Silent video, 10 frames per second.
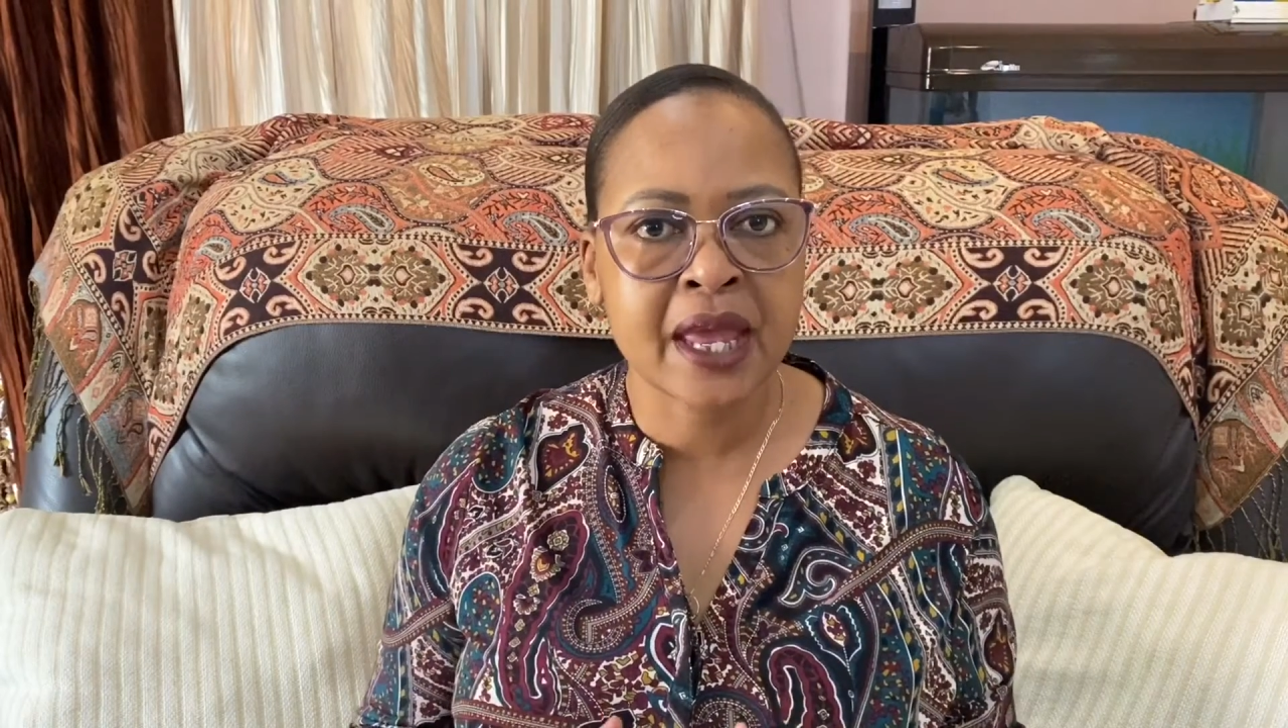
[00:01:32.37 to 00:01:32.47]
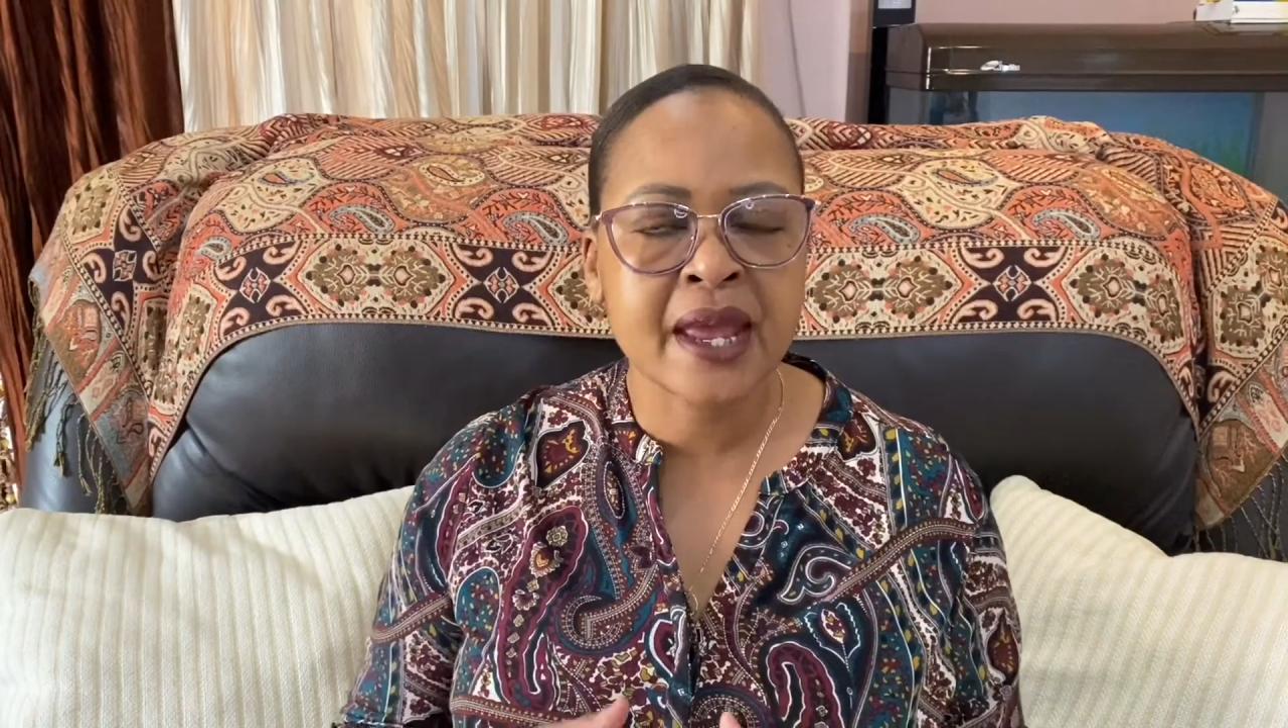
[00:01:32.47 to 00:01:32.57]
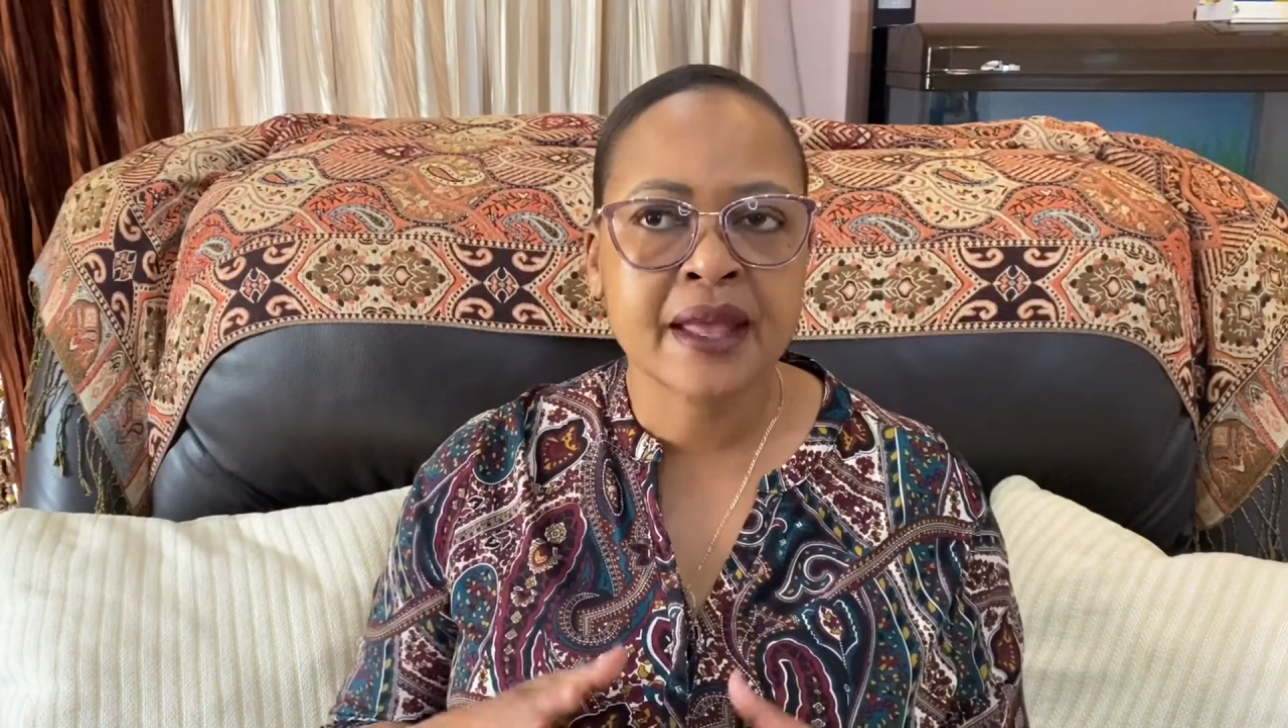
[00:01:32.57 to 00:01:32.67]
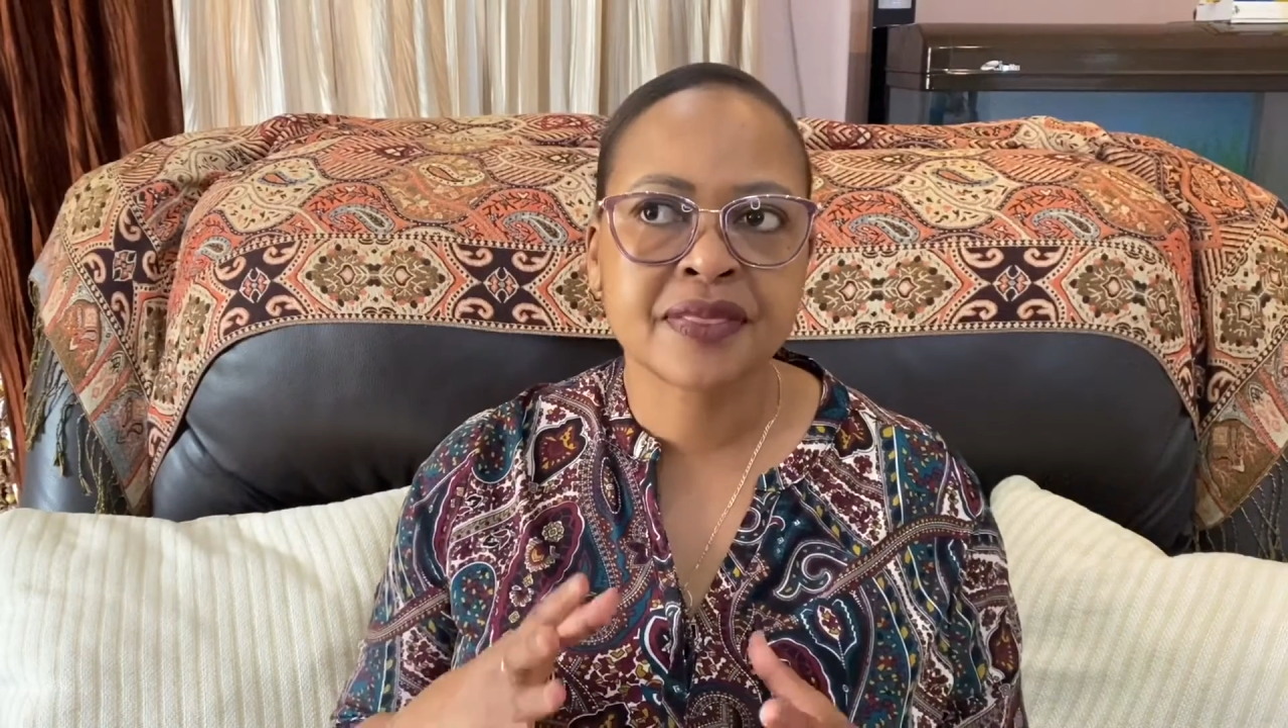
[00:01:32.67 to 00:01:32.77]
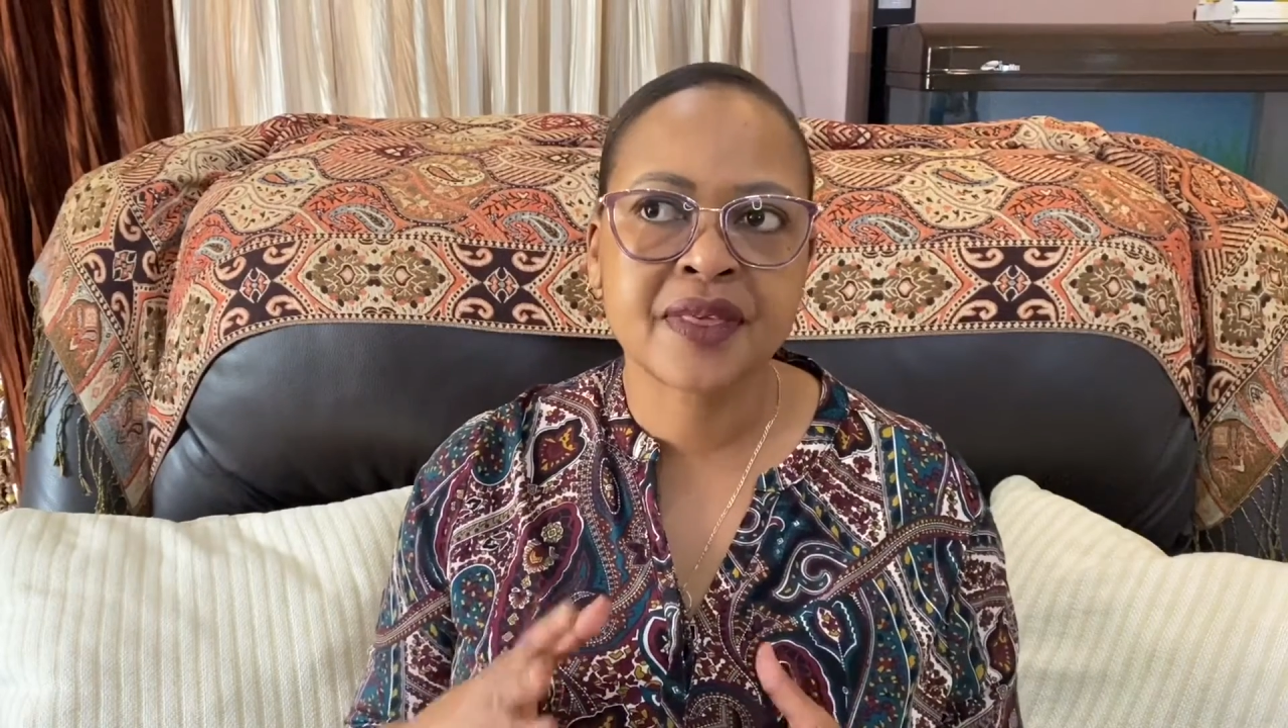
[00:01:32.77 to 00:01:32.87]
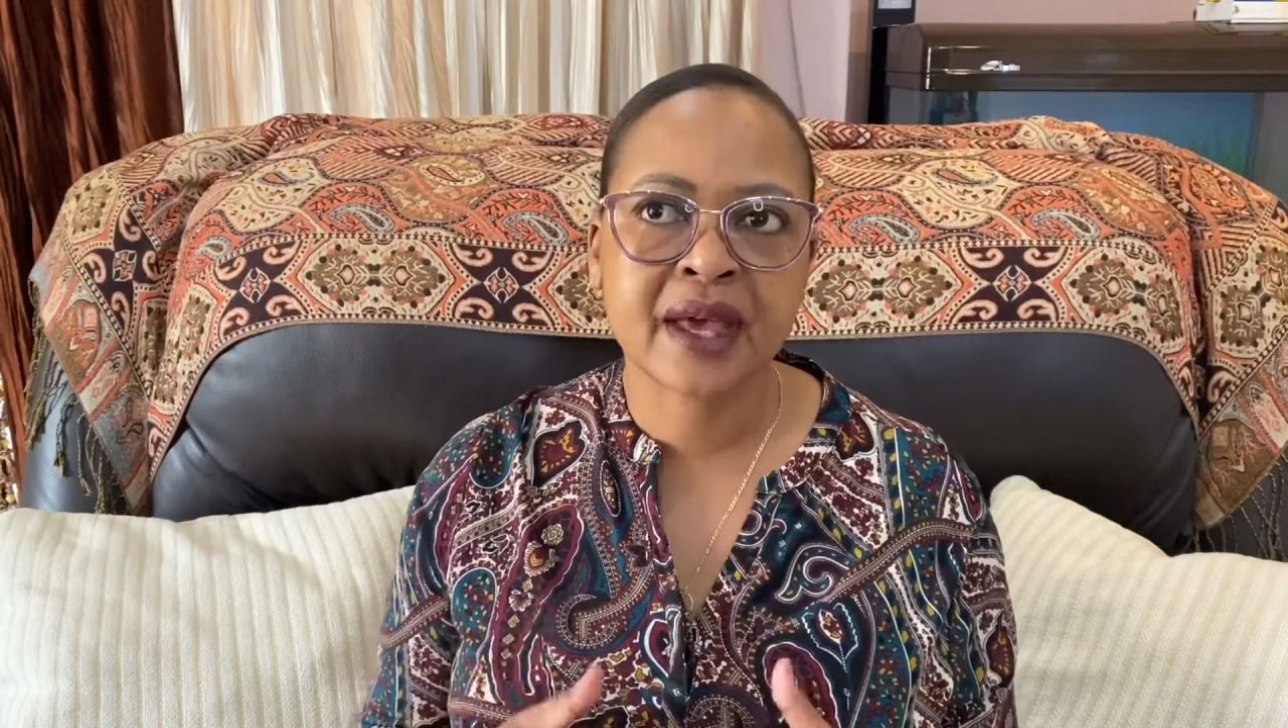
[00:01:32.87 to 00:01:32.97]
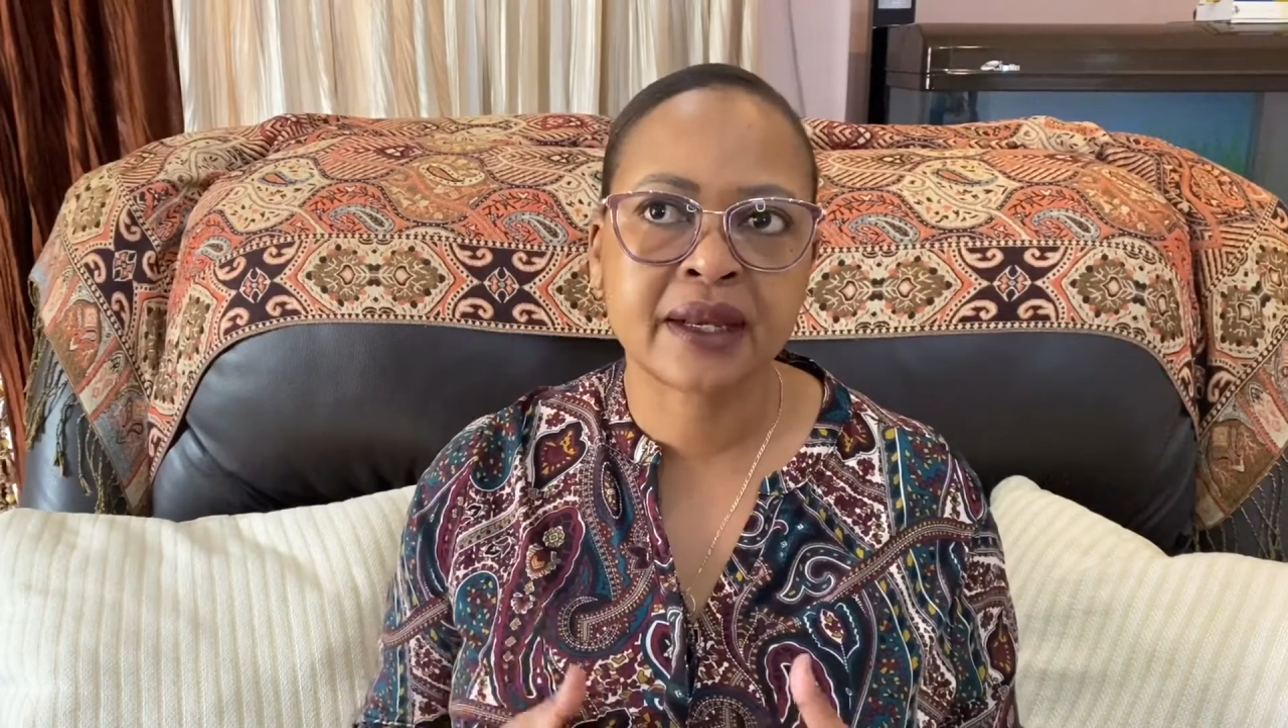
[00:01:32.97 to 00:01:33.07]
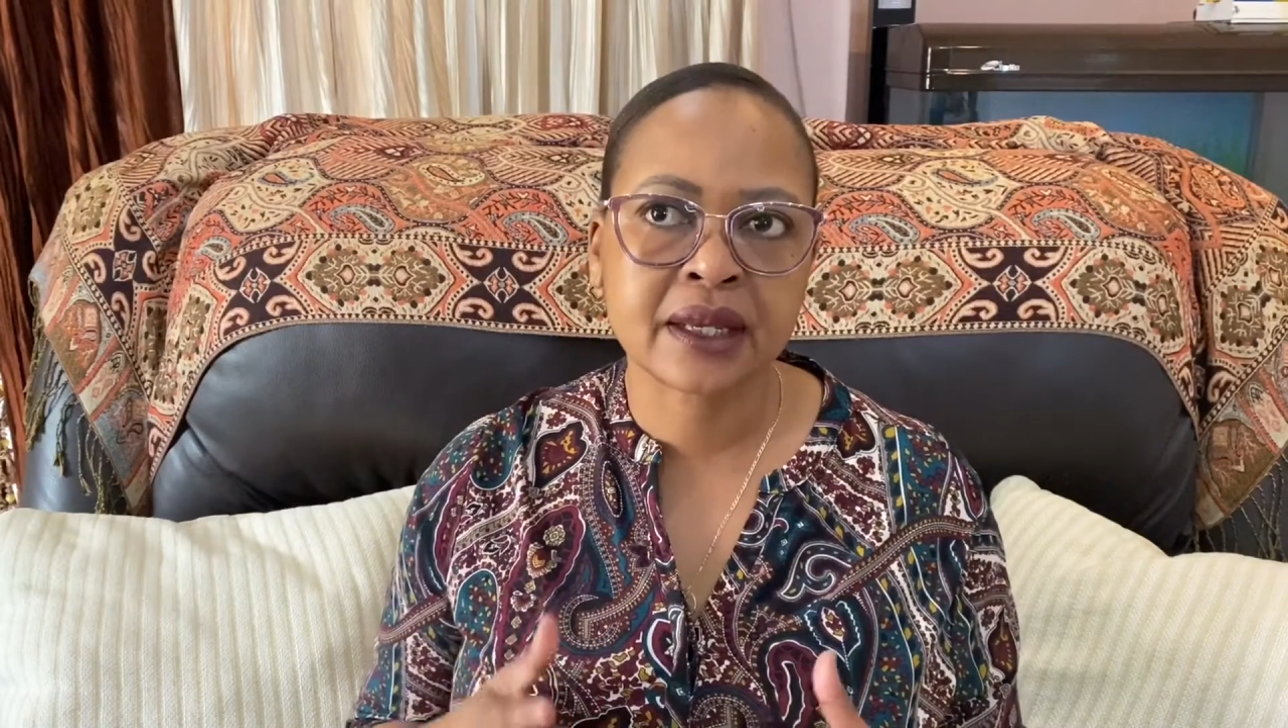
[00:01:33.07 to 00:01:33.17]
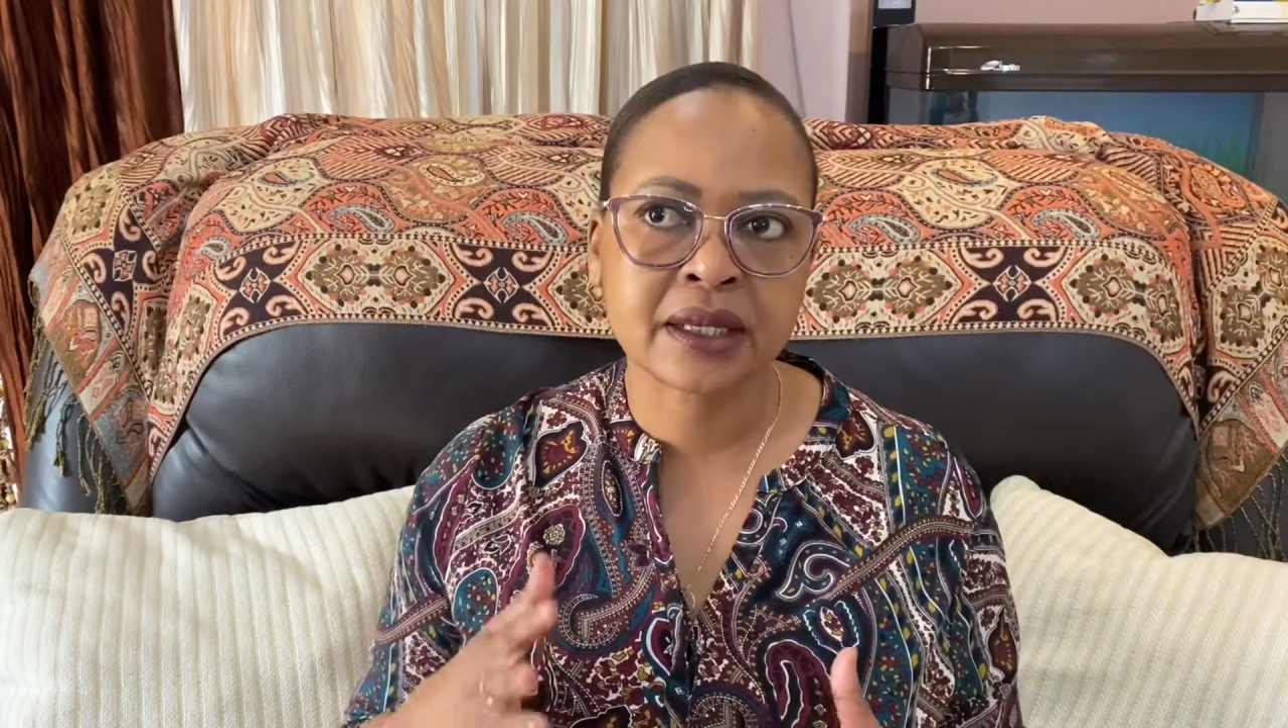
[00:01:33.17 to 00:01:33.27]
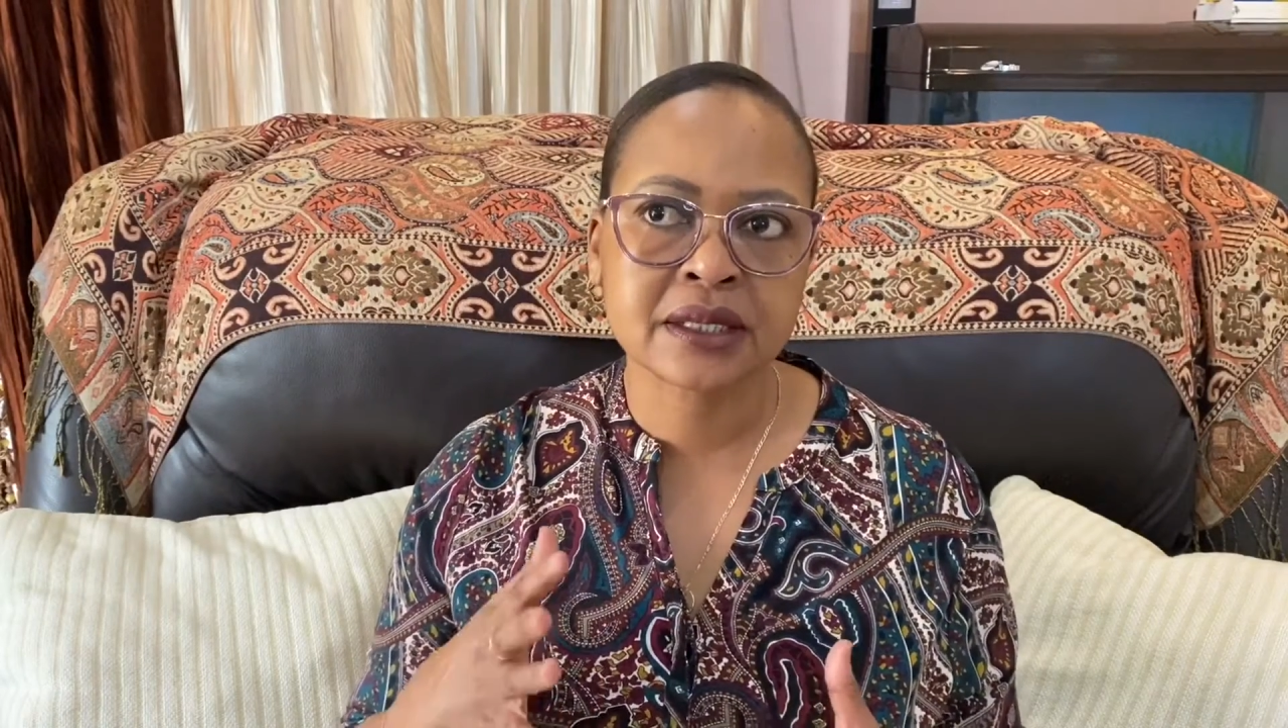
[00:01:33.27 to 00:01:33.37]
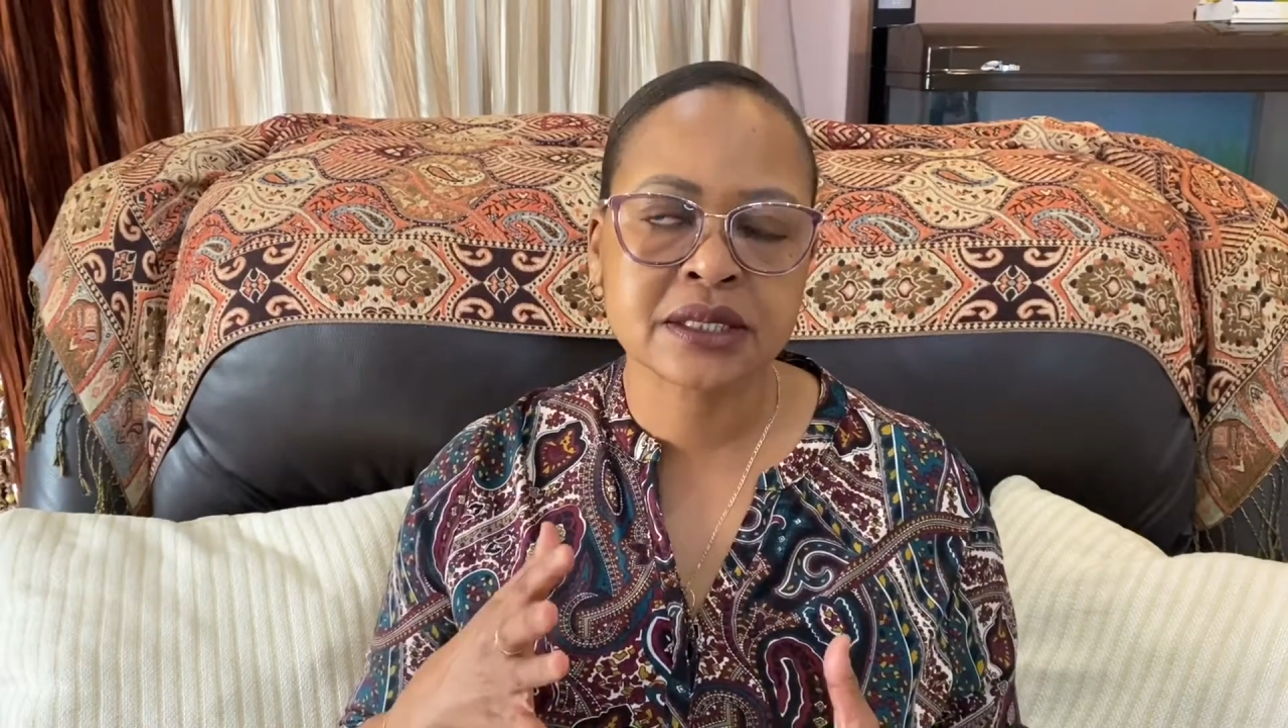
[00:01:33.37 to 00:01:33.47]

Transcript: that is